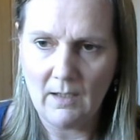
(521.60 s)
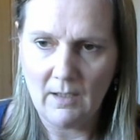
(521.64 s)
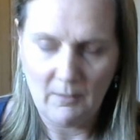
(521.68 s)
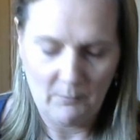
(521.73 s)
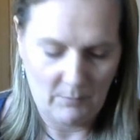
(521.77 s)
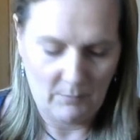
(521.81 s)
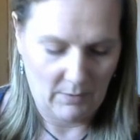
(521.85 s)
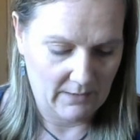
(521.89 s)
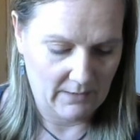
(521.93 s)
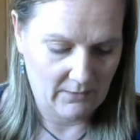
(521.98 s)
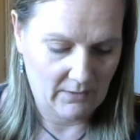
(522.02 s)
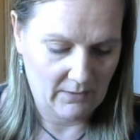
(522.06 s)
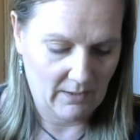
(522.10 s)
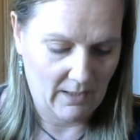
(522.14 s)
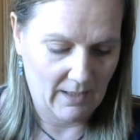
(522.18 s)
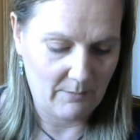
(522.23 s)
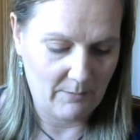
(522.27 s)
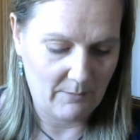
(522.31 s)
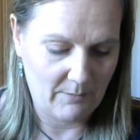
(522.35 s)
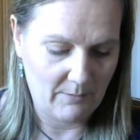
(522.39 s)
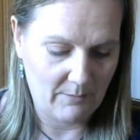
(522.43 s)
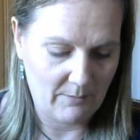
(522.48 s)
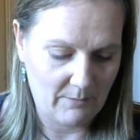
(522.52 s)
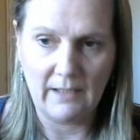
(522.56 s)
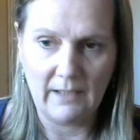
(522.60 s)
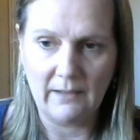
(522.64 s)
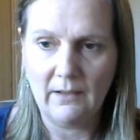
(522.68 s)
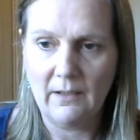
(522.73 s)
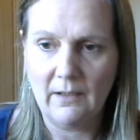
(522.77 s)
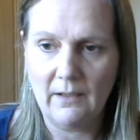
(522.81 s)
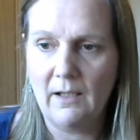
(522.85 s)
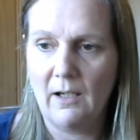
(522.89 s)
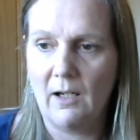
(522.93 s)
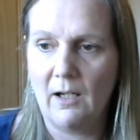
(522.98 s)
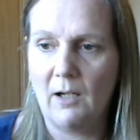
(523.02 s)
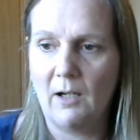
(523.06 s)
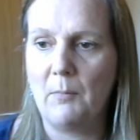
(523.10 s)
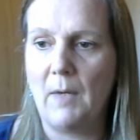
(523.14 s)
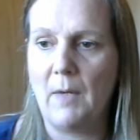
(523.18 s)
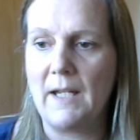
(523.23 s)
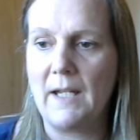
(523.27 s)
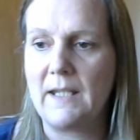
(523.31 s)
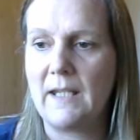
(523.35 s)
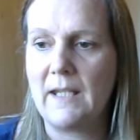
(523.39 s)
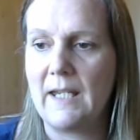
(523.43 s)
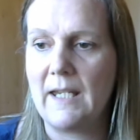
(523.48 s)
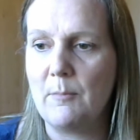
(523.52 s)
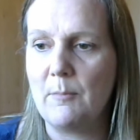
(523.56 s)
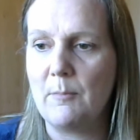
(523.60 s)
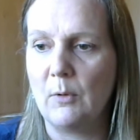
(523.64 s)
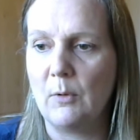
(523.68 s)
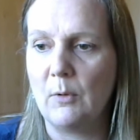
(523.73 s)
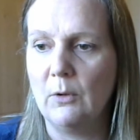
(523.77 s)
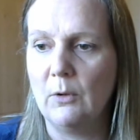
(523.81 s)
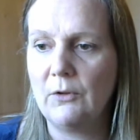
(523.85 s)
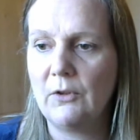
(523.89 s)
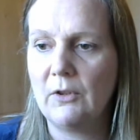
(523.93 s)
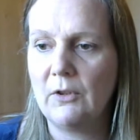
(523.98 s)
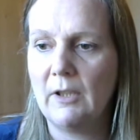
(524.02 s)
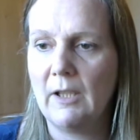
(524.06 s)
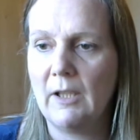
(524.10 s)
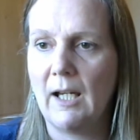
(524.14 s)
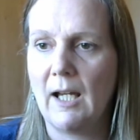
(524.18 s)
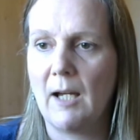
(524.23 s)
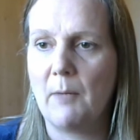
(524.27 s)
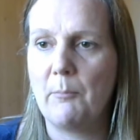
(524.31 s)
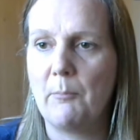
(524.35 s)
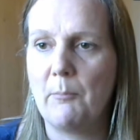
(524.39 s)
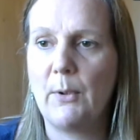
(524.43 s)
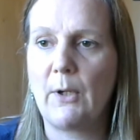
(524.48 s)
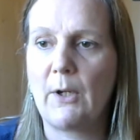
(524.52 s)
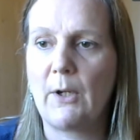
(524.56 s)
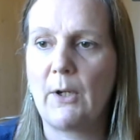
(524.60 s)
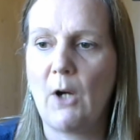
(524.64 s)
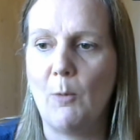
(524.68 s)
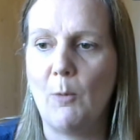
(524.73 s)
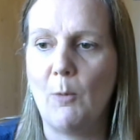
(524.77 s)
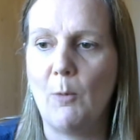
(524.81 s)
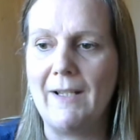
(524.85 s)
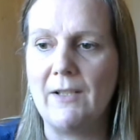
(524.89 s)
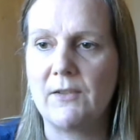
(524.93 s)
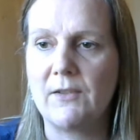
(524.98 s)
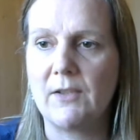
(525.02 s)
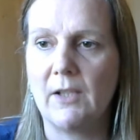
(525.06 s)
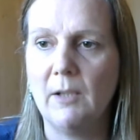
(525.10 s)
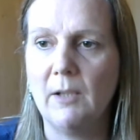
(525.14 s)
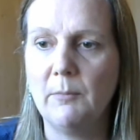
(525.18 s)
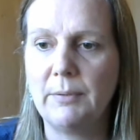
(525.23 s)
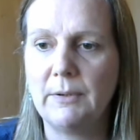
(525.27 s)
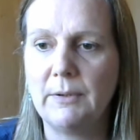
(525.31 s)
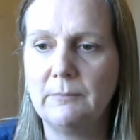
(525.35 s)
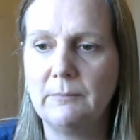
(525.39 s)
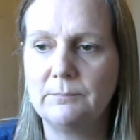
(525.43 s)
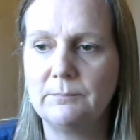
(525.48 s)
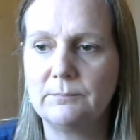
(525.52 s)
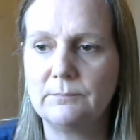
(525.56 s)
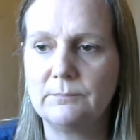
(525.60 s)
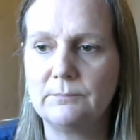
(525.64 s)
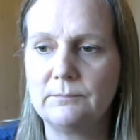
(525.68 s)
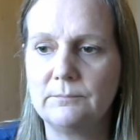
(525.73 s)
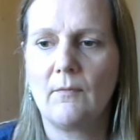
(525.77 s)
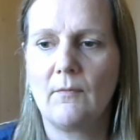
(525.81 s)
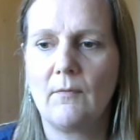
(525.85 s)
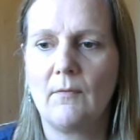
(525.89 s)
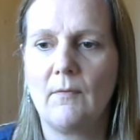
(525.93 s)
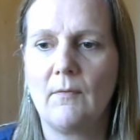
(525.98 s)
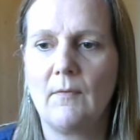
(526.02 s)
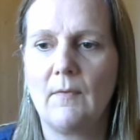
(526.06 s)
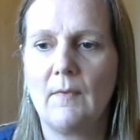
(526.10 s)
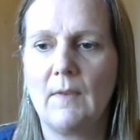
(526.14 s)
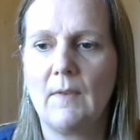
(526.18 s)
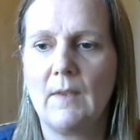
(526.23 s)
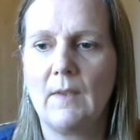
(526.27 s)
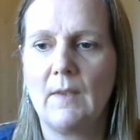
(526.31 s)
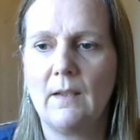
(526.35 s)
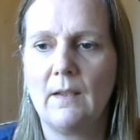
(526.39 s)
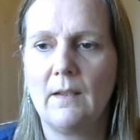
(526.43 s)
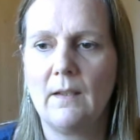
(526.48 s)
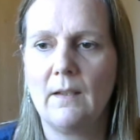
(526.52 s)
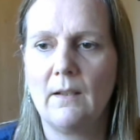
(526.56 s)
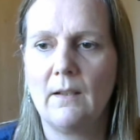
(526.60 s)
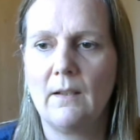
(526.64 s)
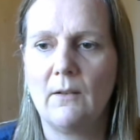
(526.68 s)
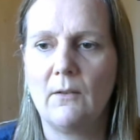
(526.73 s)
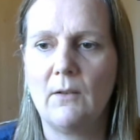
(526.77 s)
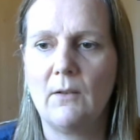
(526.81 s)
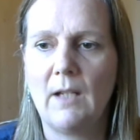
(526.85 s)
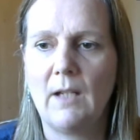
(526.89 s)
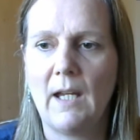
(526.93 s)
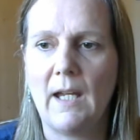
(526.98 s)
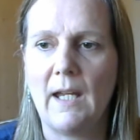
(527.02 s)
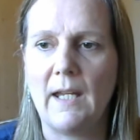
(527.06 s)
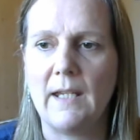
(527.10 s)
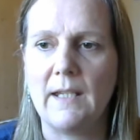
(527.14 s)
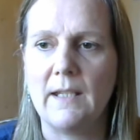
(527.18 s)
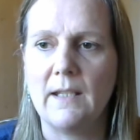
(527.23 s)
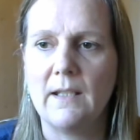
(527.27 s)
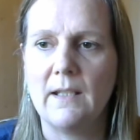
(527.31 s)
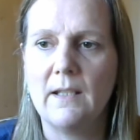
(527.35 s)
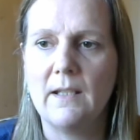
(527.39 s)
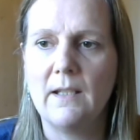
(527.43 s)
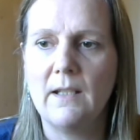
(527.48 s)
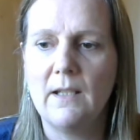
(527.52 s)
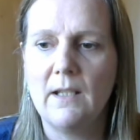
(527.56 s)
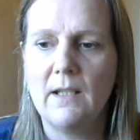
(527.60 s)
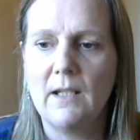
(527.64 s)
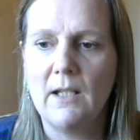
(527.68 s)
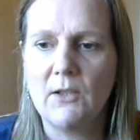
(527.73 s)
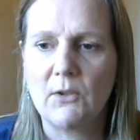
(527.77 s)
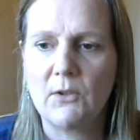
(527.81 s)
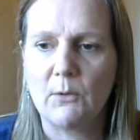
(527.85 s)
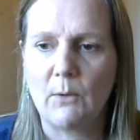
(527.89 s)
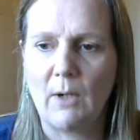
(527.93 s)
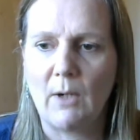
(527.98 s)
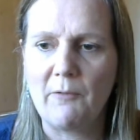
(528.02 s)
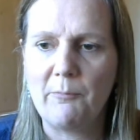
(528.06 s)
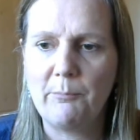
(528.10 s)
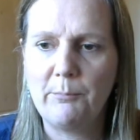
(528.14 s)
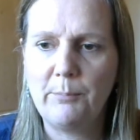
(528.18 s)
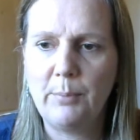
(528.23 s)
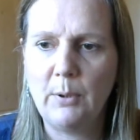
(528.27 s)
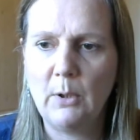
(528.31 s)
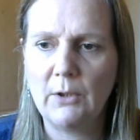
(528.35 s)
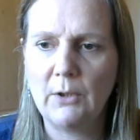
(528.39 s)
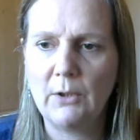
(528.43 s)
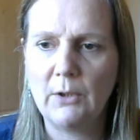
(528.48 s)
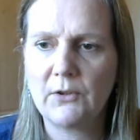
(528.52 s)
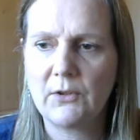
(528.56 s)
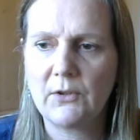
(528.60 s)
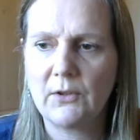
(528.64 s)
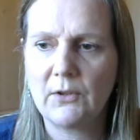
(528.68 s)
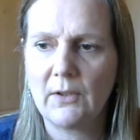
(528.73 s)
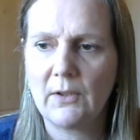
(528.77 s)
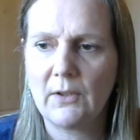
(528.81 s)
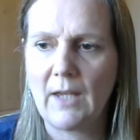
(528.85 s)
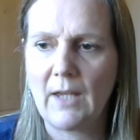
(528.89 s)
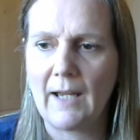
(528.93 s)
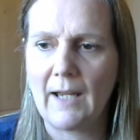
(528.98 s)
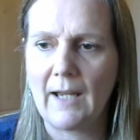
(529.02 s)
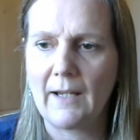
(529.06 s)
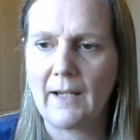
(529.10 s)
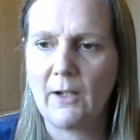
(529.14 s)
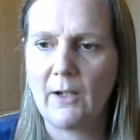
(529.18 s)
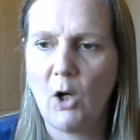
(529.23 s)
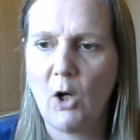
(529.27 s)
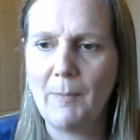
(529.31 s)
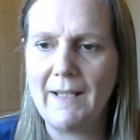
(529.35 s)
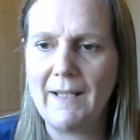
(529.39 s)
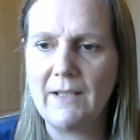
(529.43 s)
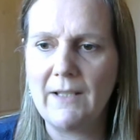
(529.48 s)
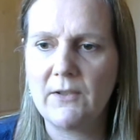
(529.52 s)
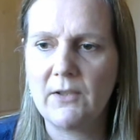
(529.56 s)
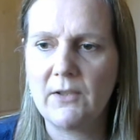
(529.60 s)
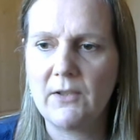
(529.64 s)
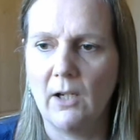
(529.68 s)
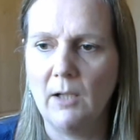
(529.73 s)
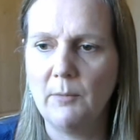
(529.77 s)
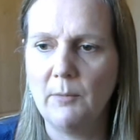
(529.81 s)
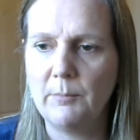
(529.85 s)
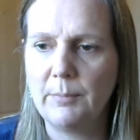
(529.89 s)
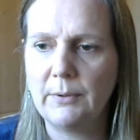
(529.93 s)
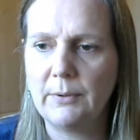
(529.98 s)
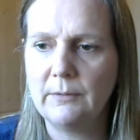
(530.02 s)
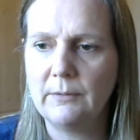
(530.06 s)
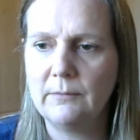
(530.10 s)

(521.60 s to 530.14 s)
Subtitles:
by typing in on my keyboard and put a comment up. Okay, so I've put that comment up